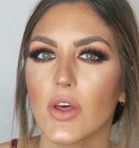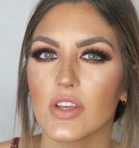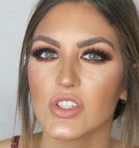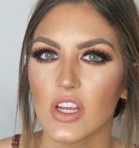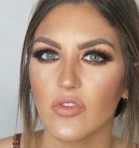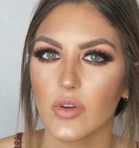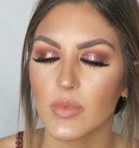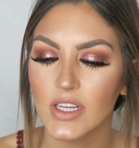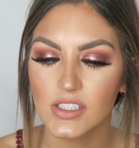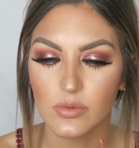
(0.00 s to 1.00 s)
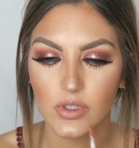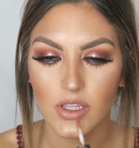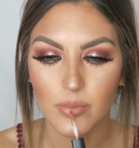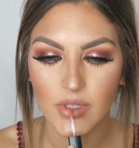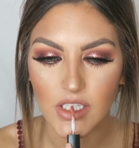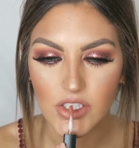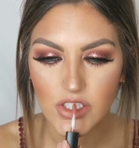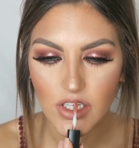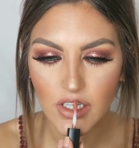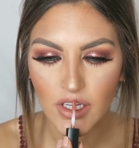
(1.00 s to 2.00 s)
Now this shade for me is really
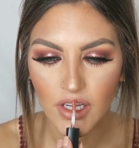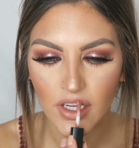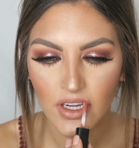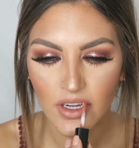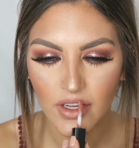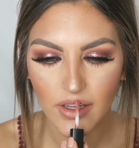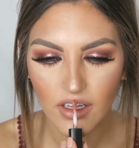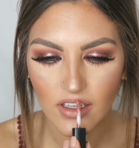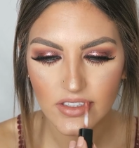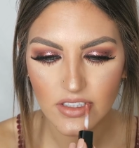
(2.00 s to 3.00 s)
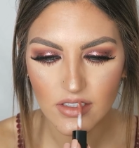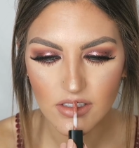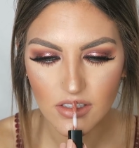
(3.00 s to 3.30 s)
peachy and has a